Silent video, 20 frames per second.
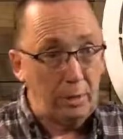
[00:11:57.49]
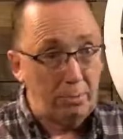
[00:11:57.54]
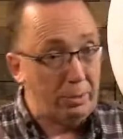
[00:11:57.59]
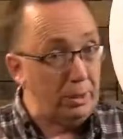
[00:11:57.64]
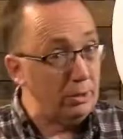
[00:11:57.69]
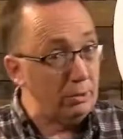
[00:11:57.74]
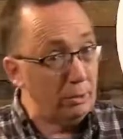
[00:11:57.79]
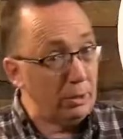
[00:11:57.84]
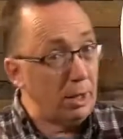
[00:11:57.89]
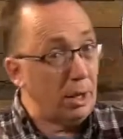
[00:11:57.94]
getting
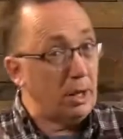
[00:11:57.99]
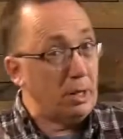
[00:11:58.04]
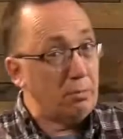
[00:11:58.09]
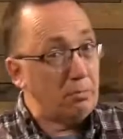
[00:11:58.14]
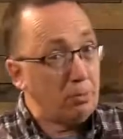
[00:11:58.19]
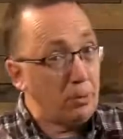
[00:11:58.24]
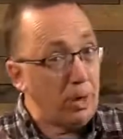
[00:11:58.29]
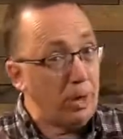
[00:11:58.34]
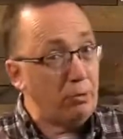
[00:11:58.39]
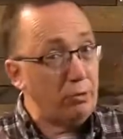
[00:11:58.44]
a lot of
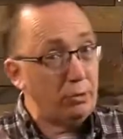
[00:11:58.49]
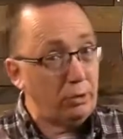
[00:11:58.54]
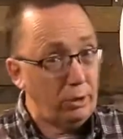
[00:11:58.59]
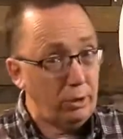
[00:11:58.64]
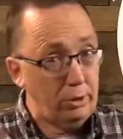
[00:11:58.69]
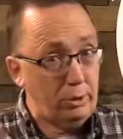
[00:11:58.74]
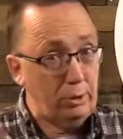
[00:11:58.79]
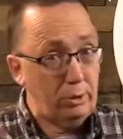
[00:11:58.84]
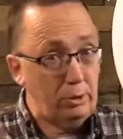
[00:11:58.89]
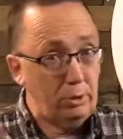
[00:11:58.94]
pressure on
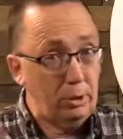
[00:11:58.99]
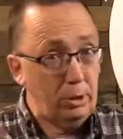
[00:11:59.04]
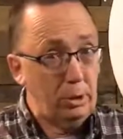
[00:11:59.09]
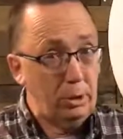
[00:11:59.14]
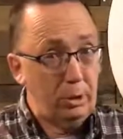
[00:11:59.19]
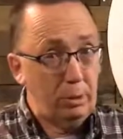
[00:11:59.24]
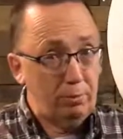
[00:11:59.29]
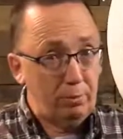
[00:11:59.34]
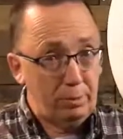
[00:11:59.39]
you from